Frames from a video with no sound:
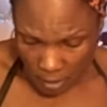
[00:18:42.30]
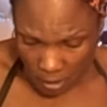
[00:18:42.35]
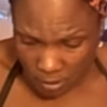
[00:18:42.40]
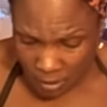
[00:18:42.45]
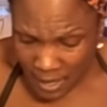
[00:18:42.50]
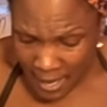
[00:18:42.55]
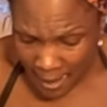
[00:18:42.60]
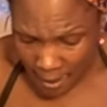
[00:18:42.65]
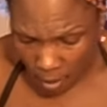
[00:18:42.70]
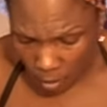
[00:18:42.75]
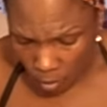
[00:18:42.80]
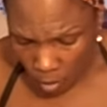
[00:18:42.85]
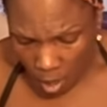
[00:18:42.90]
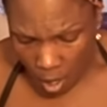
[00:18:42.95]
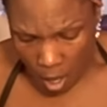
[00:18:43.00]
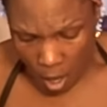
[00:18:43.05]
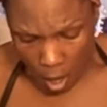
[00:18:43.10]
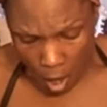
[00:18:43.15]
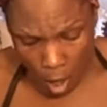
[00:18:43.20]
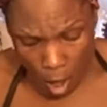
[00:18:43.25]
Now,
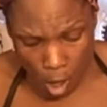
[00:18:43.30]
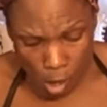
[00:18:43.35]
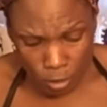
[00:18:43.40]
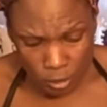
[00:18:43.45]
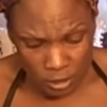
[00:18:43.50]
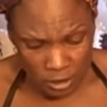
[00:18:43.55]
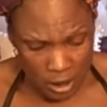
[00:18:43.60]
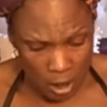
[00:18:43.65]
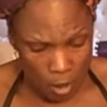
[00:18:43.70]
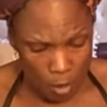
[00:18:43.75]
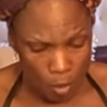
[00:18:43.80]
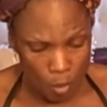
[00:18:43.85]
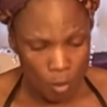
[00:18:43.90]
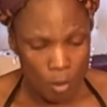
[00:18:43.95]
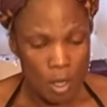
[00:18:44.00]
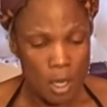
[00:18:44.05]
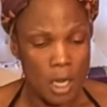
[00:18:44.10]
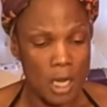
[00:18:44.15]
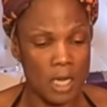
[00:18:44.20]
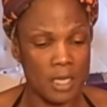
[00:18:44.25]

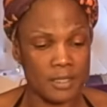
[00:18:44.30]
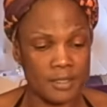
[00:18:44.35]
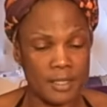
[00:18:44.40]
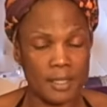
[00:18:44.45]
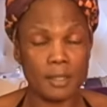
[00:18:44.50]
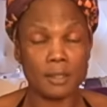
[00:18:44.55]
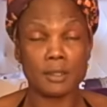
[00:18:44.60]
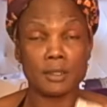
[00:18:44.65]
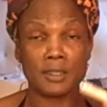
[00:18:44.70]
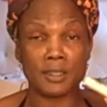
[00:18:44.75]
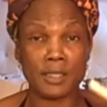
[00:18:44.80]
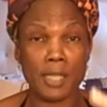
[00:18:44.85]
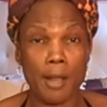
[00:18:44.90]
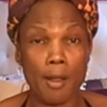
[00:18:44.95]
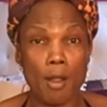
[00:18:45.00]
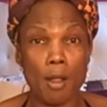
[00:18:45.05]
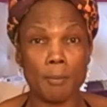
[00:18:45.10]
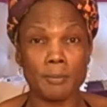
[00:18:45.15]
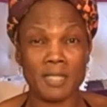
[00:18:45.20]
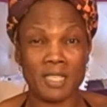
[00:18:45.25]
also, a good
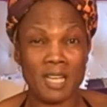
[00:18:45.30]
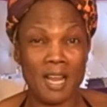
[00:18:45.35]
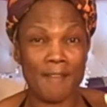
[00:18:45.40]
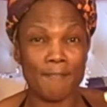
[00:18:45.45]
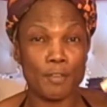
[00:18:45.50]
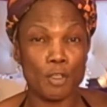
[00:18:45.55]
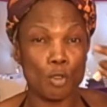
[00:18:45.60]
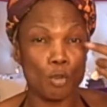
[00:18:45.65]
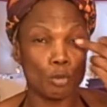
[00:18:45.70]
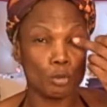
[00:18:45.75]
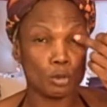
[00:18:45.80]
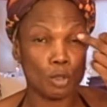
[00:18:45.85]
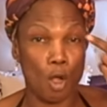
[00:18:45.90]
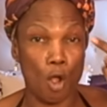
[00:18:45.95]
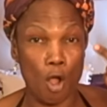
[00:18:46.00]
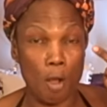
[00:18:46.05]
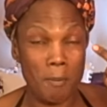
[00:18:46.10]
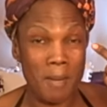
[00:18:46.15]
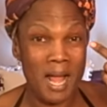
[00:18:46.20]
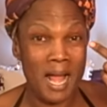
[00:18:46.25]
serum that I've used
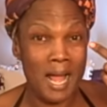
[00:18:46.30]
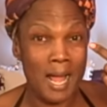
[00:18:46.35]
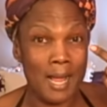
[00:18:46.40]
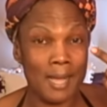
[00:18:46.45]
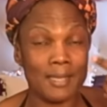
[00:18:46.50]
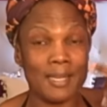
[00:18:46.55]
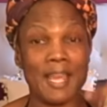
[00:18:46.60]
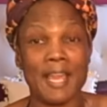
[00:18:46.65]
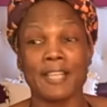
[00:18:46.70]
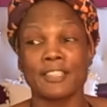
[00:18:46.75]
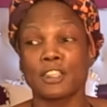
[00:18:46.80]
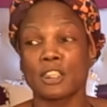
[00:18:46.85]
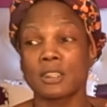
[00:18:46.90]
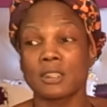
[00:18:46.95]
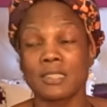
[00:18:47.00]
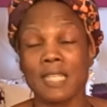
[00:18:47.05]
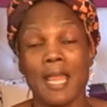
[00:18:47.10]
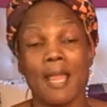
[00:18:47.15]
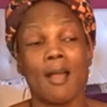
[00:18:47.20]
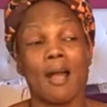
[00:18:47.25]
on my eyelashes.
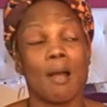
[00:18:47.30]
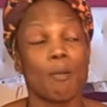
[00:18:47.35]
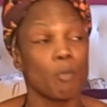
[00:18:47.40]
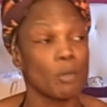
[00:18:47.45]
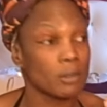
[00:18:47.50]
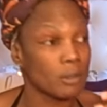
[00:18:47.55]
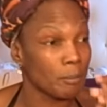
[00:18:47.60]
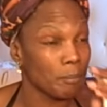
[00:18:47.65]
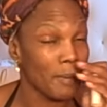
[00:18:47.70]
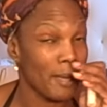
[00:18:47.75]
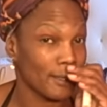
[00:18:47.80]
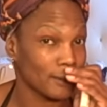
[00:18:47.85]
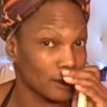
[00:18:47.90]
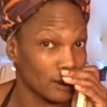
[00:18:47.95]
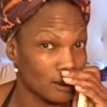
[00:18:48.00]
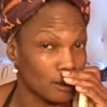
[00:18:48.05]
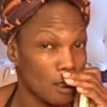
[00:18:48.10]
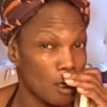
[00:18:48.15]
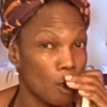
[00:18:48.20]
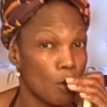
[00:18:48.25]
Now, I went to
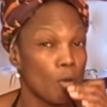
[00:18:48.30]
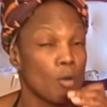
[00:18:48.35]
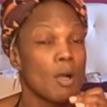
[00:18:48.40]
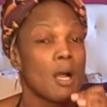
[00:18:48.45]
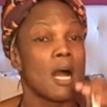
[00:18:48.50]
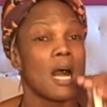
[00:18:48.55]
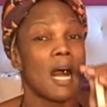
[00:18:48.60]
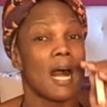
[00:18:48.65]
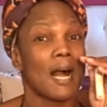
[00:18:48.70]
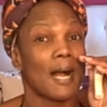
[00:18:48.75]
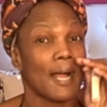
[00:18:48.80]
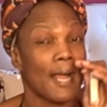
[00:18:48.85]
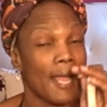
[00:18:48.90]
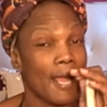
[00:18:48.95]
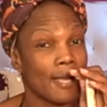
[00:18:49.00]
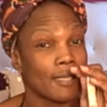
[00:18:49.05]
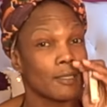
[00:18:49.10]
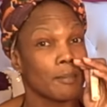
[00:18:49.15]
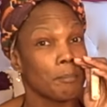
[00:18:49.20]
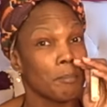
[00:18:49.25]
Mexico. I
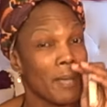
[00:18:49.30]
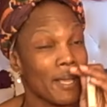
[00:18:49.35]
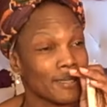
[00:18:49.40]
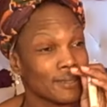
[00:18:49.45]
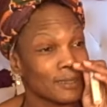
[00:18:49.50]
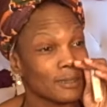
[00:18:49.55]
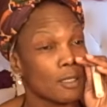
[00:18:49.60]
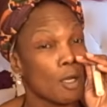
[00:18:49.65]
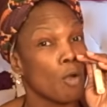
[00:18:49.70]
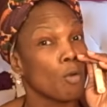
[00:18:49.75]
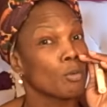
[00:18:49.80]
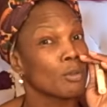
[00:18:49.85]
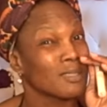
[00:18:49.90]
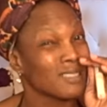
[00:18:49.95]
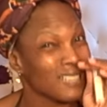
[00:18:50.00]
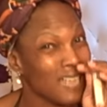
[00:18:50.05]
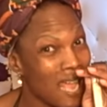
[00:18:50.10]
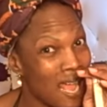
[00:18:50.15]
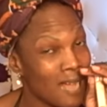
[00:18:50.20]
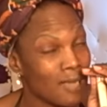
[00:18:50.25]
had the Mexico
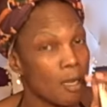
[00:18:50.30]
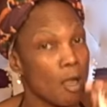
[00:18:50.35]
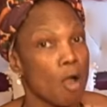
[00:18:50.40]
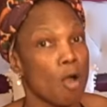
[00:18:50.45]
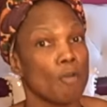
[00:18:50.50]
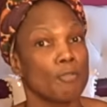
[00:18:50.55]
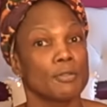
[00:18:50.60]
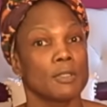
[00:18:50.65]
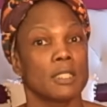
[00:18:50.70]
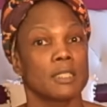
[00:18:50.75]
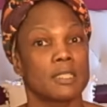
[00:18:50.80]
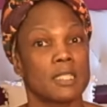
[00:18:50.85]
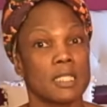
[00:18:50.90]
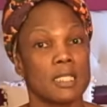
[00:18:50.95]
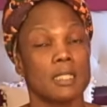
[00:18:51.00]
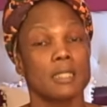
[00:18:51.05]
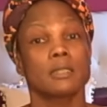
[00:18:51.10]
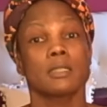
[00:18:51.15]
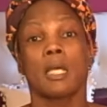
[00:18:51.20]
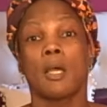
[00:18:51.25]
knockoff
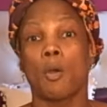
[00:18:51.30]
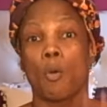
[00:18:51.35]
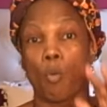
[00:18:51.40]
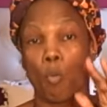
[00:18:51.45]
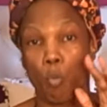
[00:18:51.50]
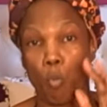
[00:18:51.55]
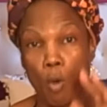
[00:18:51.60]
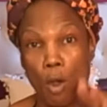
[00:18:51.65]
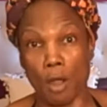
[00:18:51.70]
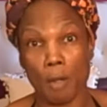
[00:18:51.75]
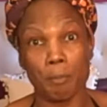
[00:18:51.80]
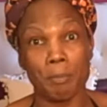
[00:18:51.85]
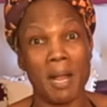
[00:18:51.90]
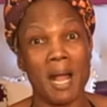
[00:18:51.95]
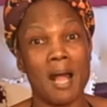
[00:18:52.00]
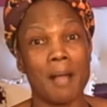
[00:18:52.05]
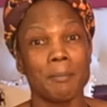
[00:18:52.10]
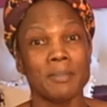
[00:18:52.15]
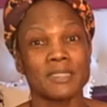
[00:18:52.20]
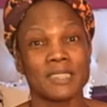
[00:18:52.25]
Latisse work
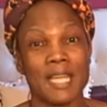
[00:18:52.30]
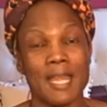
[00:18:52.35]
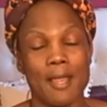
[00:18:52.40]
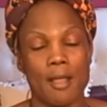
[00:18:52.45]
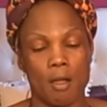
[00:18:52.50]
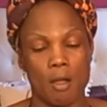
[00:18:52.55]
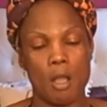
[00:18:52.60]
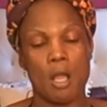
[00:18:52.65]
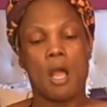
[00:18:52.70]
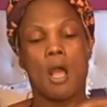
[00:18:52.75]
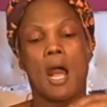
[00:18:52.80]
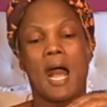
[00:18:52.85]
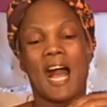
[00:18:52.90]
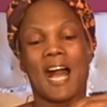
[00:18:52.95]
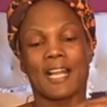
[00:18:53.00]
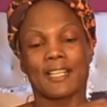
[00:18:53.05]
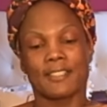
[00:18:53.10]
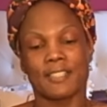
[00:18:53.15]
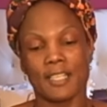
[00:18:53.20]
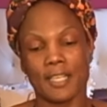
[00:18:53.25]
bomb as hell.
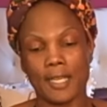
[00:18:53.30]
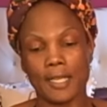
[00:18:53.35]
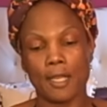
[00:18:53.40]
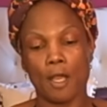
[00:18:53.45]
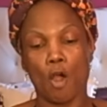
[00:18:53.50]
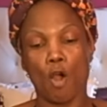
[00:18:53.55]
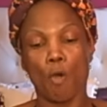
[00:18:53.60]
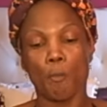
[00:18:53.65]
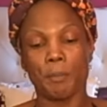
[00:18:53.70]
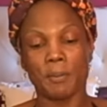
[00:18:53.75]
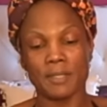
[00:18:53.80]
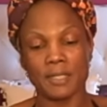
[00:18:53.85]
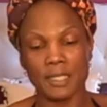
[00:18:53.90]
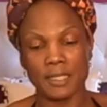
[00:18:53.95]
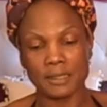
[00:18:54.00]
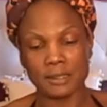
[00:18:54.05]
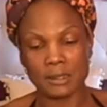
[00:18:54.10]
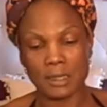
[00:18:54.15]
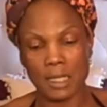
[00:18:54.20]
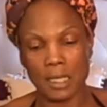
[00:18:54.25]
I did open
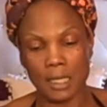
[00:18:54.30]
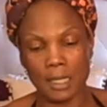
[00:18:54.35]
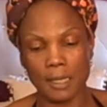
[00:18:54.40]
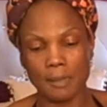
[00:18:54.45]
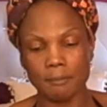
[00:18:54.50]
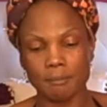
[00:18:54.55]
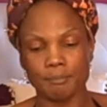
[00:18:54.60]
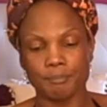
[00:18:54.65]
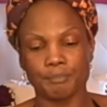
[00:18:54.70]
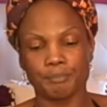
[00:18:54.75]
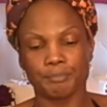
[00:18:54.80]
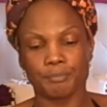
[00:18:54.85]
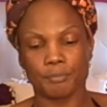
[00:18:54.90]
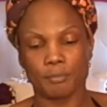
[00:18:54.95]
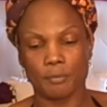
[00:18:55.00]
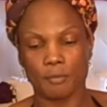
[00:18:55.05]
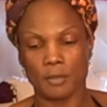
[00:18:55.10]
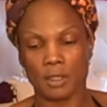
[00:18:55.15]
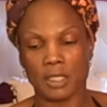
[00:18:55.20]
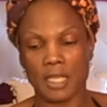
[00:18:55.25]
this up.
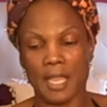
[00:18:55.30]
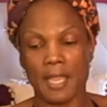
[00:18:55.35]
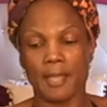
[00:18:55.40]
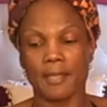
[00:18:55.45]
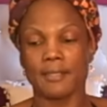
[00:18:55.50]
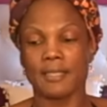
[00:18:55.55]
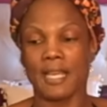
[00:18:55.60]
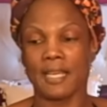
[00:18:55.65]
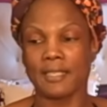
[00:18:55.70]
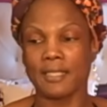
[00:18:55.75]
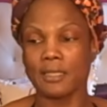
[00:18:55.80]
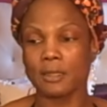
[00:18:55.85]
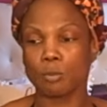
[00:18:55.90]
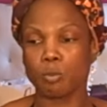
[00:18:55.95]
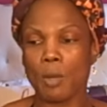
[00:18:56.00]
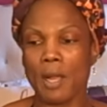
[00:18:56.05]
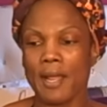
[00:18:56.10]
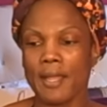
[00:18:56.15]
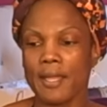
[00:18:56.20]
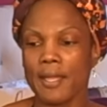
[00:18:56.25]
Okay, now this
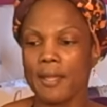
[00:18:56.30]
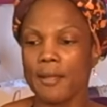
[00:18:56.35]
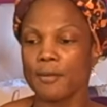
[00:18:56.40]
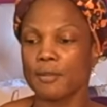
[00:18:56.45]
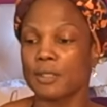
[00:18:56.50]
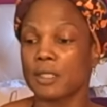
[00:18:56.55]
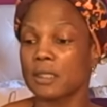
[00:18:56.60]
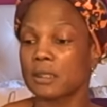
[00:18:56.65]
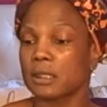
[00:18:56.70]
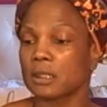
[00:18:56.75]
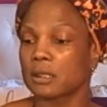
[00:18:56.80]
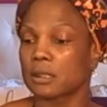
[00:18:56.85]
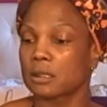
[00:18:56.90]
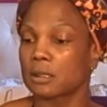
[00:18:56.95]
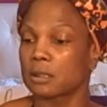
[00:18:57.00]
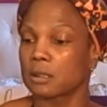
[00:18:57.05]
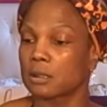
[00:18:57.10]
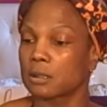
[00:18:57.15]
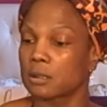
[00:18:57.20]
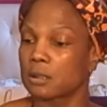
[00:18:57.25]
right here, this is
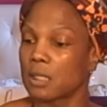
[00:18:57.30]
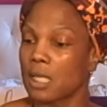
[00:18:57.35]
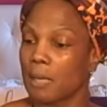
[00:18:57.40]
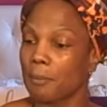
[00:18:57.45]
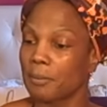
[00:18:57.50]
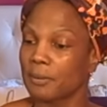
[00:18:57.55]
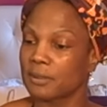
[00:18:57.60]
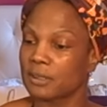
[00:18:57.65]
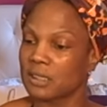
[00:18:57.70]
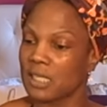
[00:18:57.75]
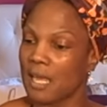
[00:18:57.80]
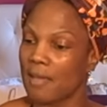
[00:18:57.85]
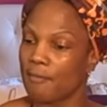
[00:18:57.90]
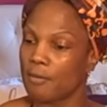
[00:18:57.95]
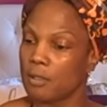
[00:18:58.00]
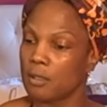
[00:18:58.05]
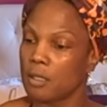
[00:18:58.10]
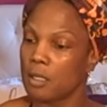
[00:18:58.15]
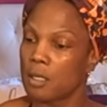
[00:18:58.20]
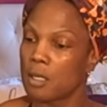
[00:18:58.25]
number
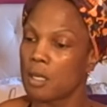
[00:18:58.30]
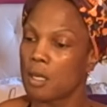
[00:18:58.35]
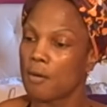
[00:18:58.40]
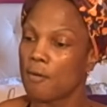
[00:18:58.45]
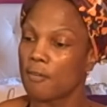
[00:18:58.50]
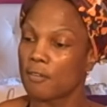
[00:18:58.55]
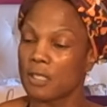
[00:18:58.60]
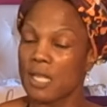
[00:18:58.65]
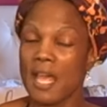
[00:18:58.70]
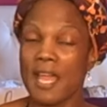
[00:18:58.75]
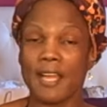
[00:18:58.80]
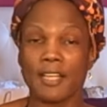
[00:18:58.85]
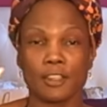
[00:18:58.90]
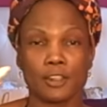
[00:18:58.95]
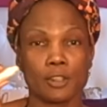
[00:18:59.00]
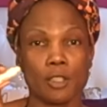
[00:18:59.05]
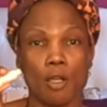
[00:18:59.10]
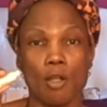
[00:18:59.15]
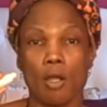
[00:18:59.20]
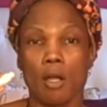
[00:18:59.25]
seven lash
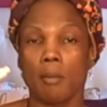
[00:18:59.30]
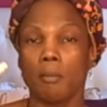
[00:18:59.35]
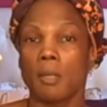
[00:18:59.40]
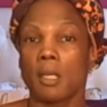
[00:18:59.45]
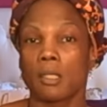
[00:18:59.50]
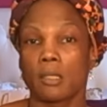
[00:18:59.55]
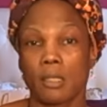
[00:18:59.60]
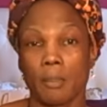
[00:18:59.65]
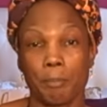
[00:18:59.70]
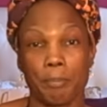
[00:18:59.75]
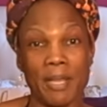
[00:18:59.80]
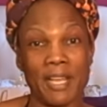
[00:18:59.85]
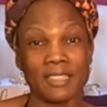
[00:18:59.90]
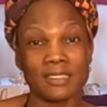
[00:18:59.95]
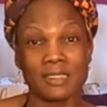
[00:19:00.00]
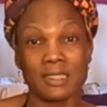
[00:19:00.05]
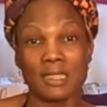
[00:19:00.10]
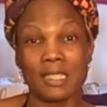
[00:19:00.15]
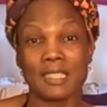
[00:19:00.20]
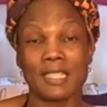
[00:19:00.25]
serum the
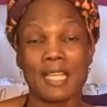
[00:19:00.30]
best in the